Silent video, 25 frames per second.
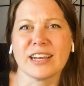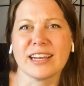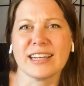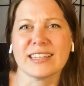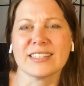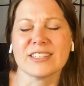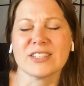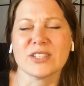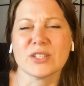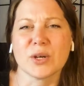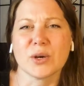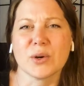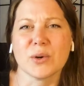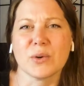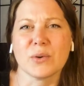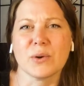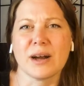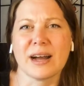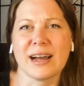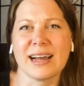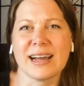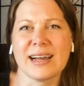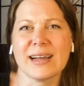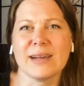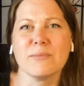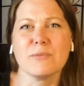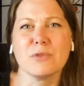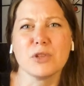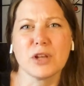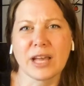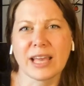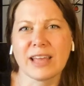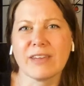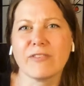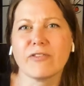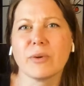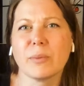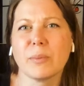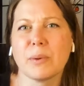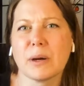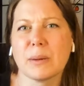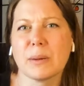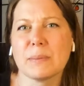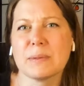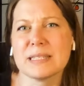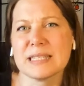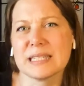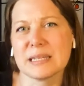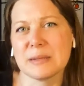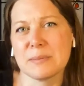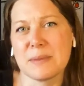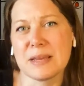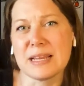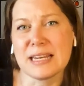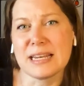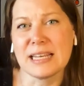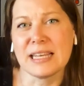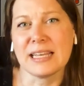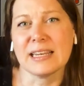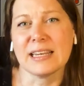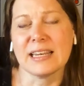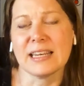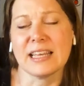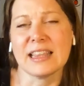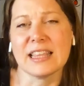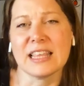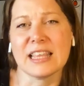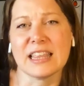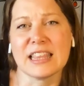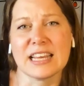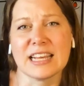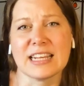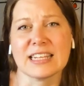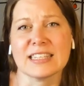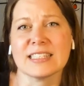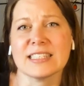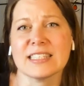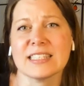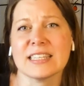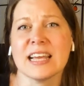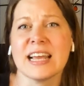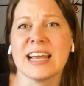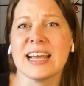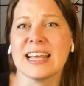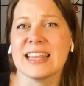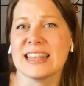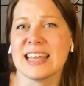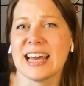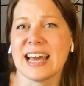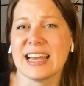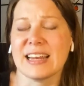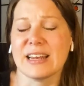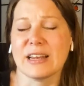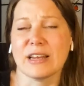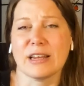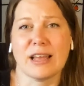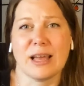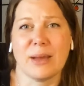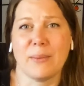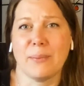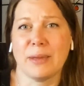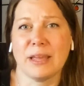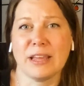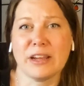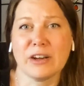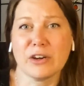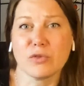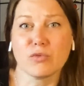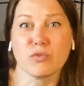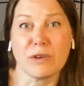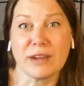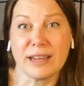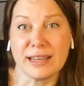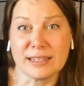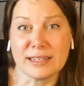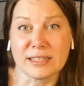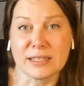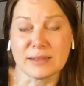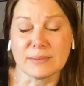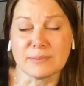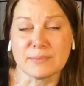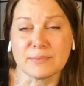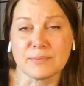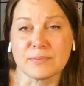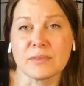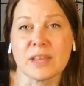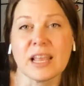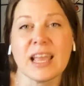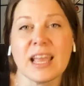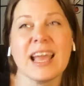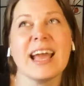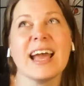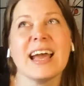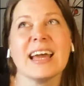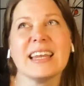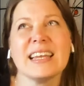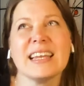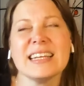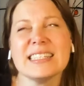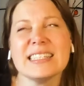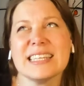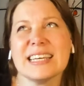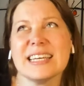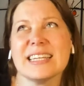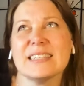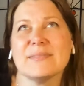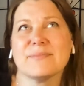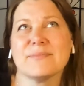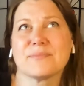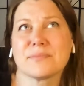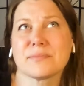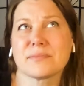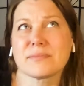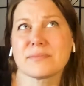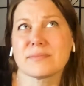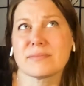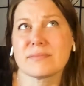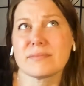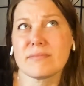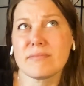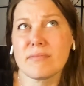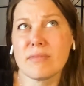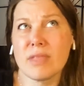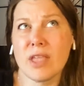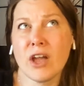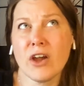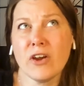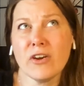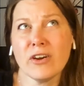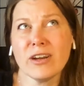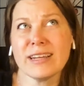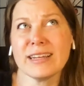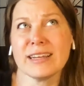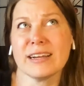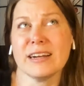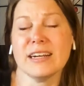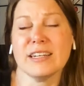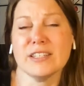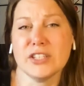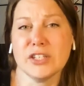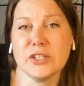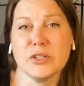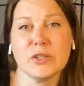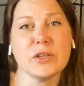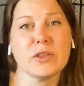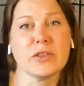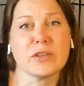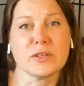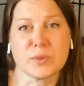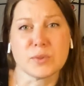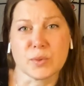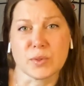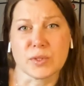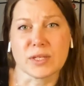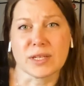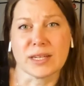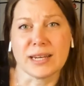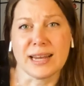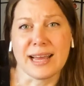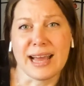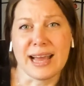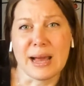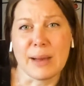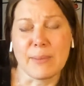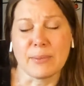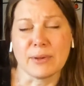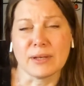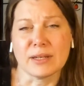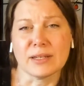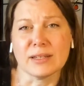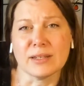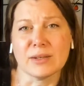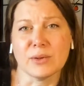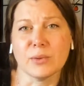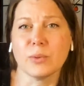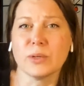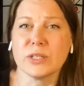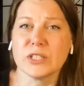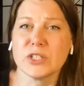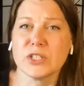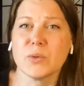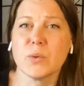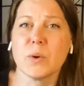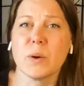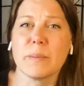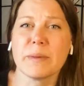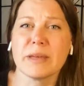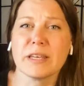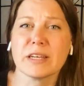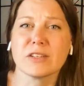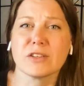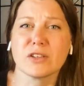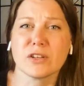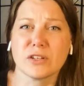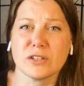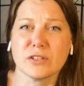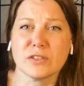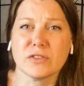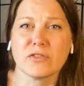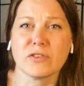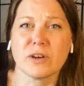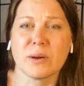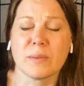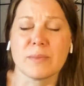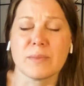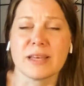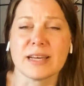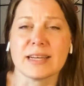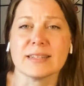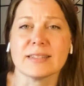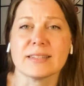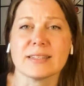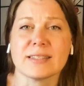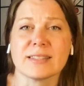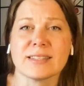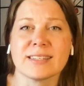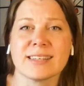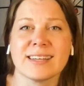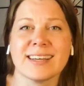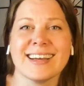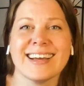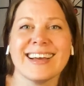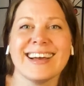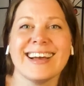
And so I'm looking for purpose and meaning in the things that appear random. And I said, all right, God, you knew this was going to happen. What do you want me to learn from this?